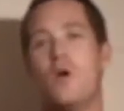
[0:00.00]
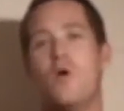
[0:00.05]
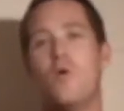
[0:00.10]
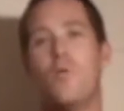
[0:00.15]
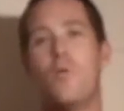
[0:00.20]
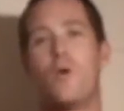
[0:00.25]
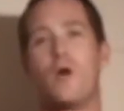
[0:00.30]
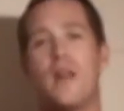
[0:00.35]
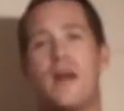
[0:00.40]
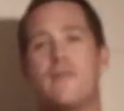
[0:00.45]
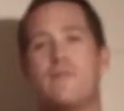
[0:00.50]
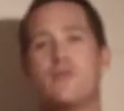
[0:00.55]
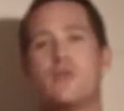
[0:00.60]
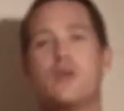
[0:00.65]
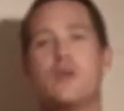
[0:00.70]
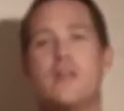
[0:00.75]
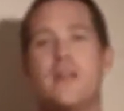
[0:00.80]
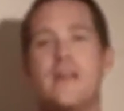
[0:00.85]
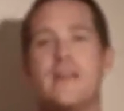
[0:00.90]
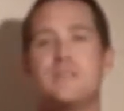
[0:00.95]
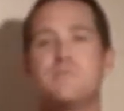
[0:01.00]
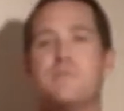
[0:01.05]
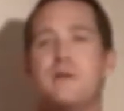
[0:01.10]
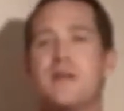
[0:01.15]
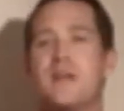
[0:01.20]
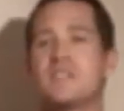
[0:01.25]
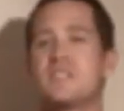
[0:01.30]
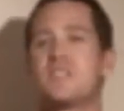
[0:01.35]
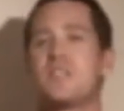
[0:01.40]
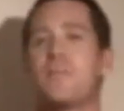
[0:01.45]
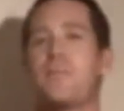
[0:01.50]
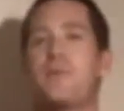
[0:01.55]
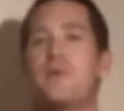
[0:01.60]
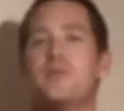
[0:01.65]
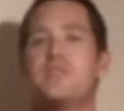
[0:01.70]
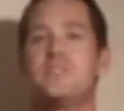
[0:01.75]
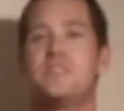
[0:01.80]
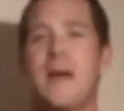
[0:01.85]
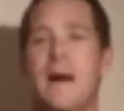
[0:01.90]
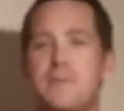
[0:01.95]
whatever it is, because the
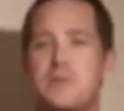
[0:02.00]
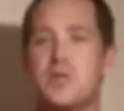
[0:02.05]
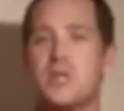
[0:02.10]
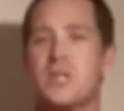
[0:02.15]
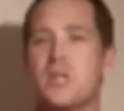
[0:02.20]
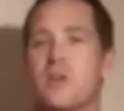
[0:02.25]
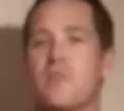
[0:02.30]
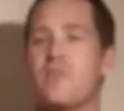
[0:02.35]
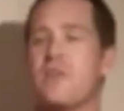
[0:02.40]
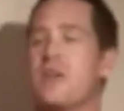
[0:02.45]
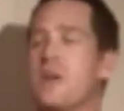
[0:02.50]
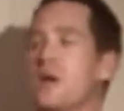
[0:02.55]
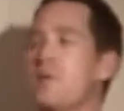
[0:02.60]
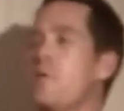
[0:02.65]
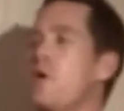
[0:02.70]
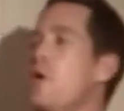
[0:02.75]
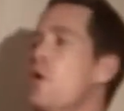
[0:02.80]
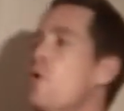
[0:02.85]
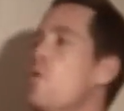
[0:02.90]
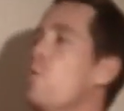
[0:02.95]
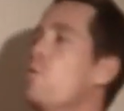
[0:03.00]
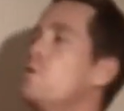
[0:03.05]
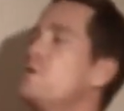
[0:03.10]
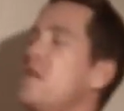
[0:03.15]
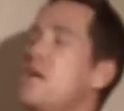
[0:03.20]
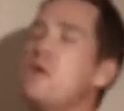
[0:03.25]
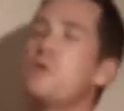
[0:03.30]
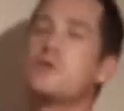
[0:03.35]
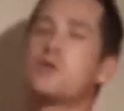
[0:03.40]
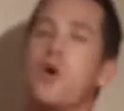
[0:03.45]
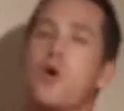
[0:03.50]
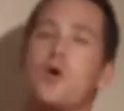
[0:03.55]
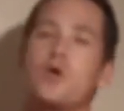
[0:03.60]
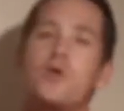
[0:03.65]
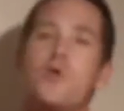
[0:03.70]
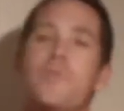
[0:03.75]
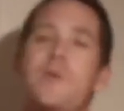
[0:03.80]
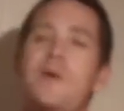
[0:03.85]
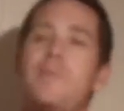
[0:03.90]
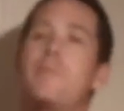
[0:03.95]
perception of him was he was going
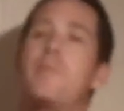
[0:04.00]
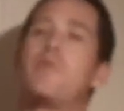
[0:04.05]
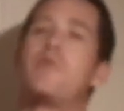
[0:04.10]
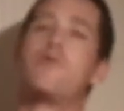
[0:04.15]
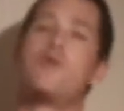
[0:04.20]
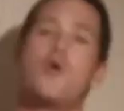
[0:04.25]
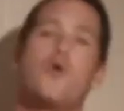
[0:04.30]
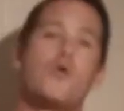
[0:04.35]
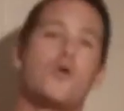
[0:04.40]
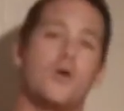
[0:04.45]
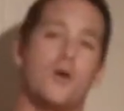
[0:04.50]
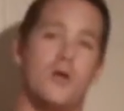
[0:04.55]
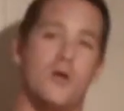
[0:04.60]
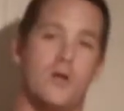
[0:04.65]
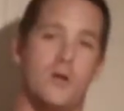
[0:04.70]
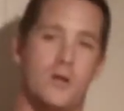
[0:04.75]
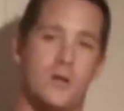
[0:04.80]
to be brutal.